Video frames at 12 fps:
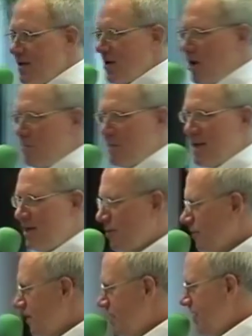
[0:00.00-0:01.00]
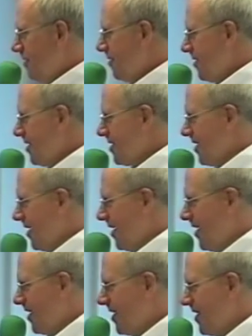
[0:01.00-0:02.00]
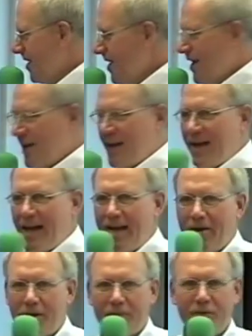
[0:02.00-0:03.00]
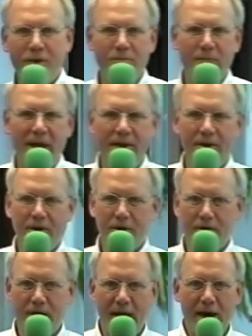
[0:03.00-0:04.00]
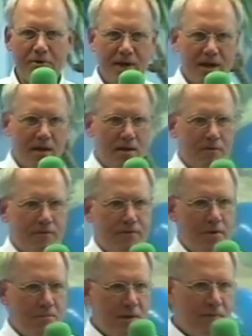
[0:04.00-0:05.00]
humbly over here on the side. A lot of you may know Arielle from the